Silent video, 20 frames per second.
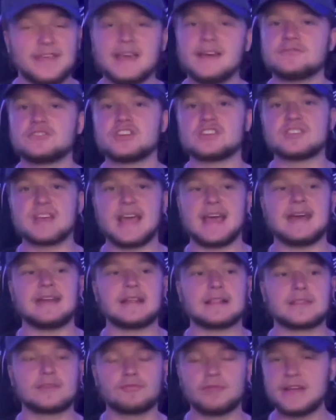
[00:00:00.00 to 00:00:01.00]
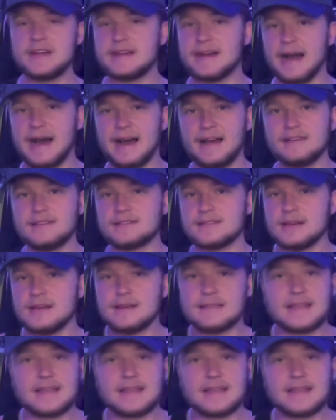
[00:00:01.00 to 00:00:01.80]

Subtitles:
They have just added three guys